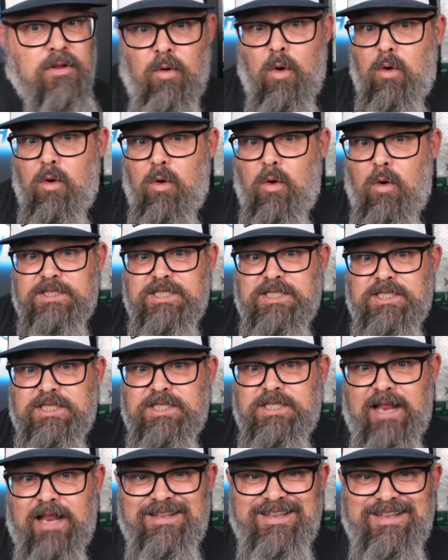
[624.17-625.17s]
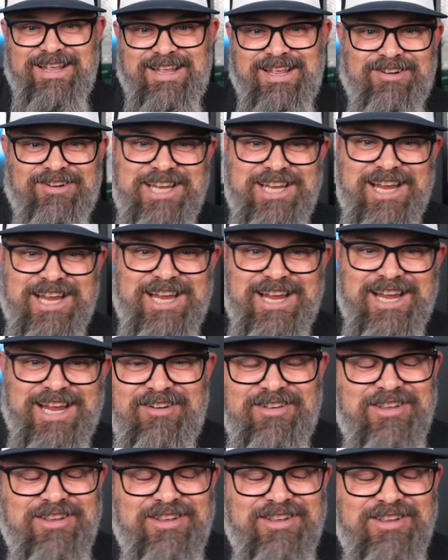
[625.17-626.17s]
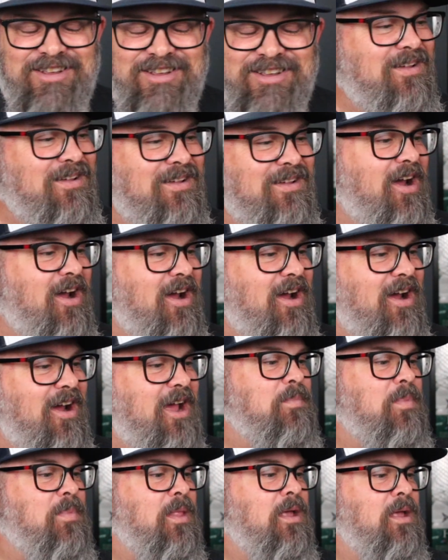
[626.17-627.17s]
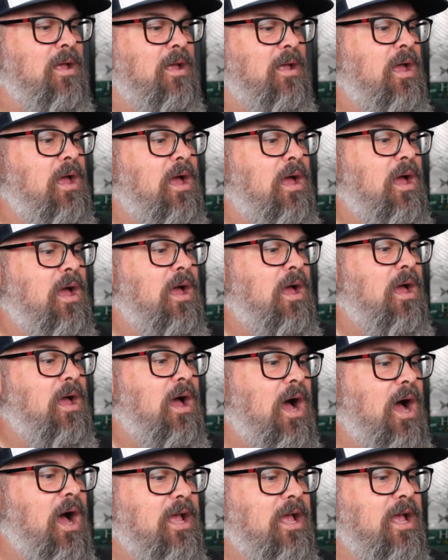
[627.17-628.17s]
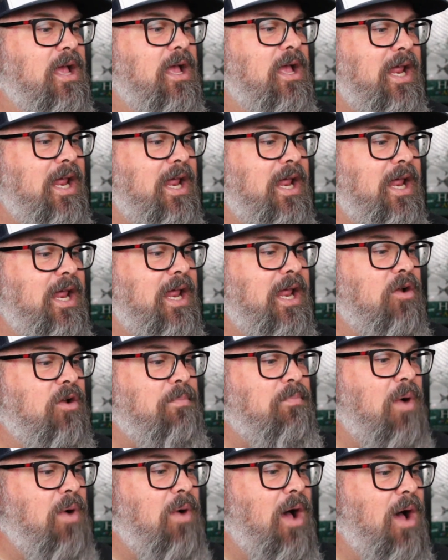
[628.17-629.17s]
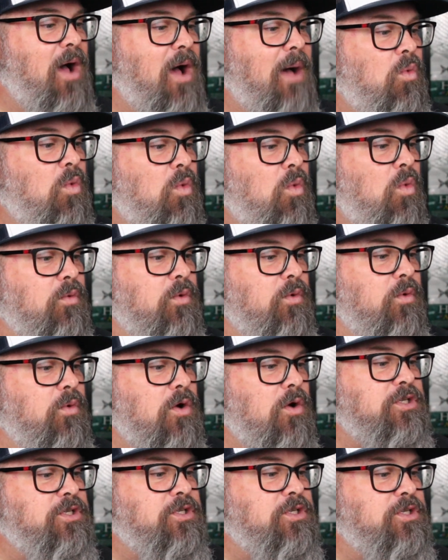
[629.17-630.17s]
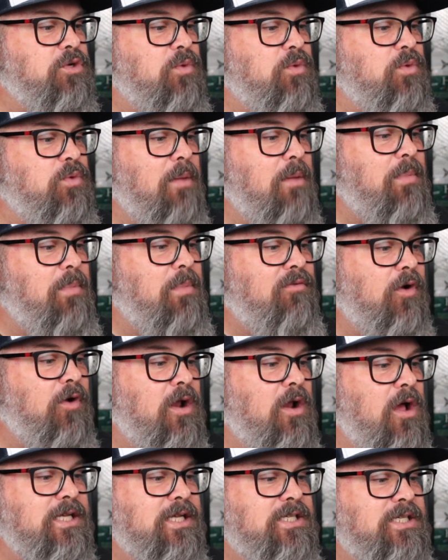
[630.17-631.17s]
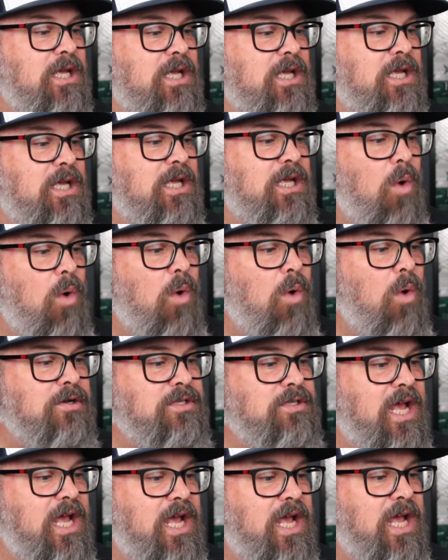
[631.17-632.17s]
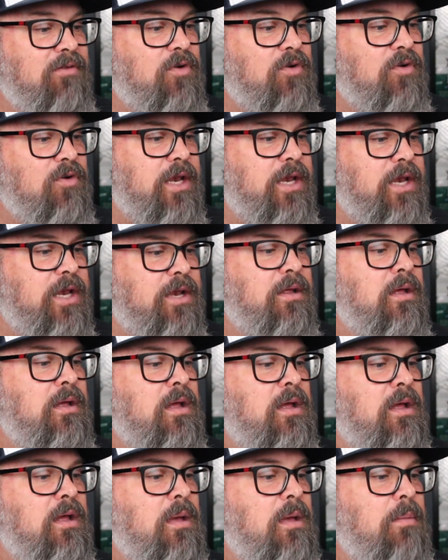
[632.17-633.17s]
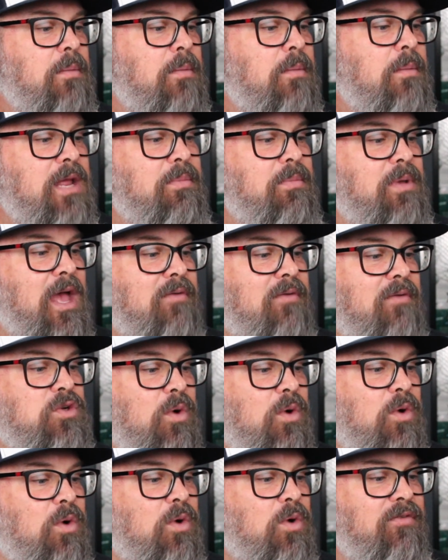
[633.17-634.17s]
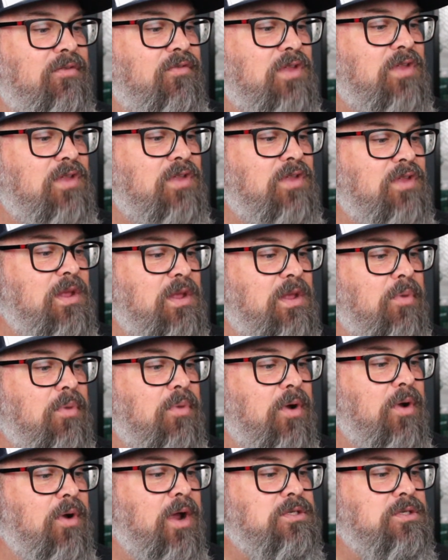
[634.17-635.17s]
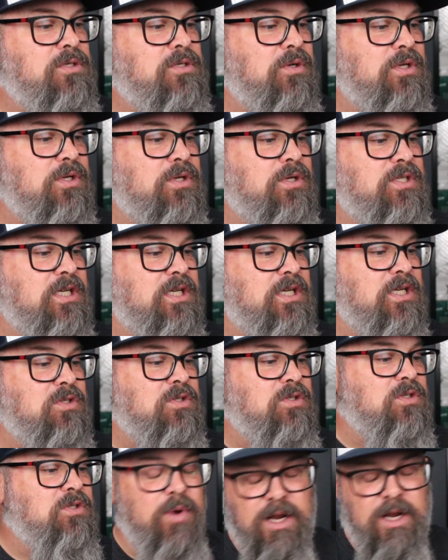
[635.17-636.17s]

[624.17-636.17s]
what's that? They're gonna check it out, you know. All right. Got it. Crank and pop. What reel would you recommend for an ugly stick big water 10-foot, medium heavy 20 to 50 pound braid, 2 to 6 ounce lure rating?